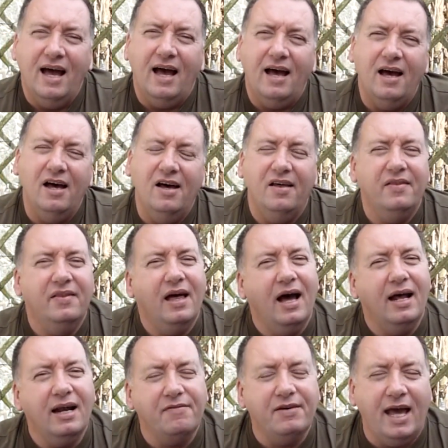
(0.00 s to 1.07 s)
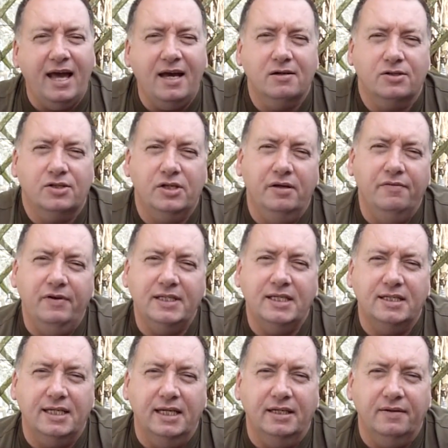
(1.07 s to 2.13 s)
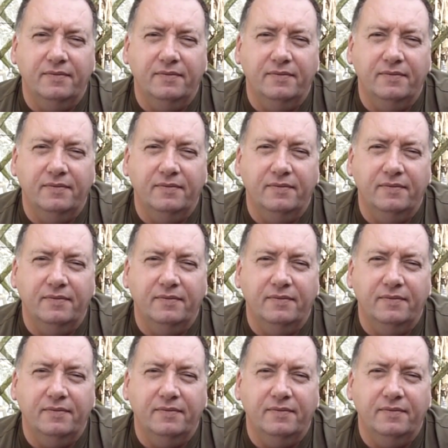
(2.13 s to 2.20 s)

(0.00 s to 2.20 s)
at another house that you visited.